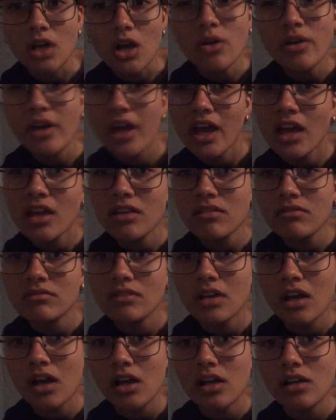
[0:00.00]
okay.
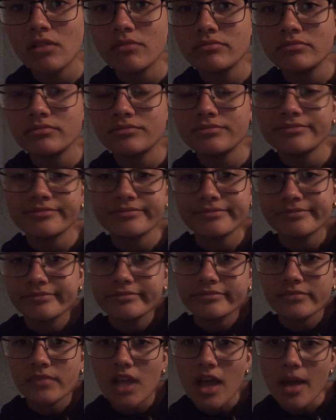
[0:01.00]
Um,
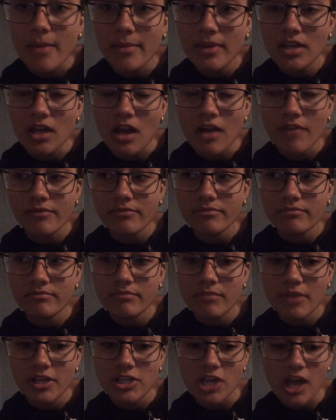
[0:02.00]
I mean, not
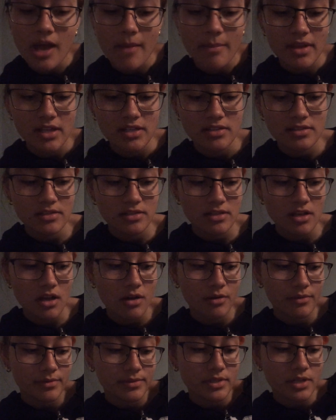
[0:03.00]
much happened, so
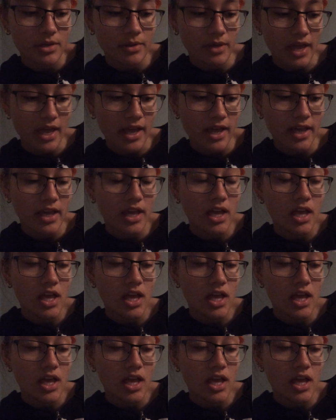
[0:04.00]
it was okay.